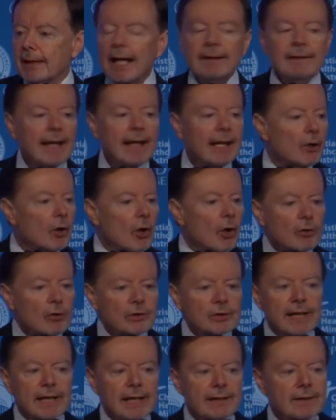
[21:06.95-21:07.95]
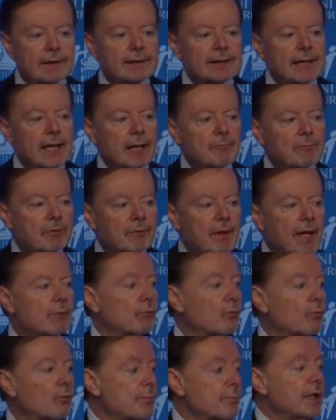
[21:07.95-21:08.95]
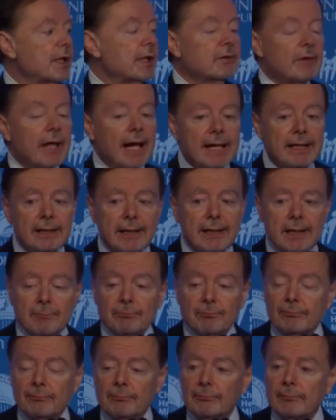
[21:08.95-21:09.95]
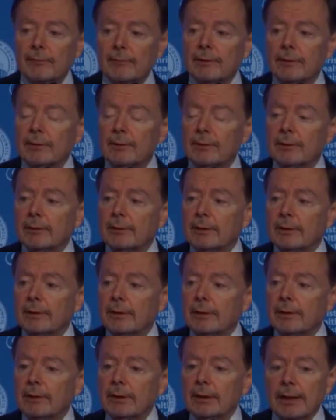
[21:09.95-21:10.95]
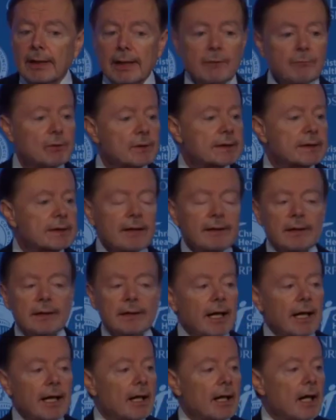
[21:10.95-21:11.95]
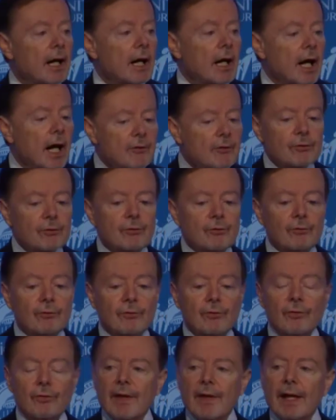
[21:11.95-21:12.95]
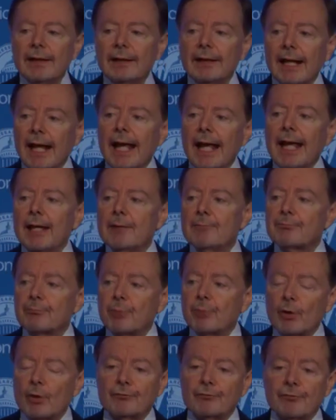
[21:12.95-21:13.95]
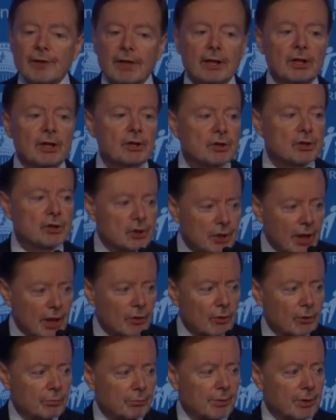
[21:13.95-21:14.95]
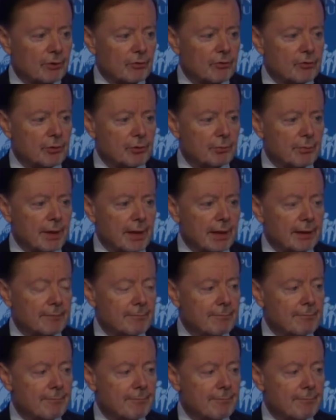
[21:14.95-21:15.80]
And they all say the same thing. Women that dated him. He was nothing other than a perfect gentleman to me.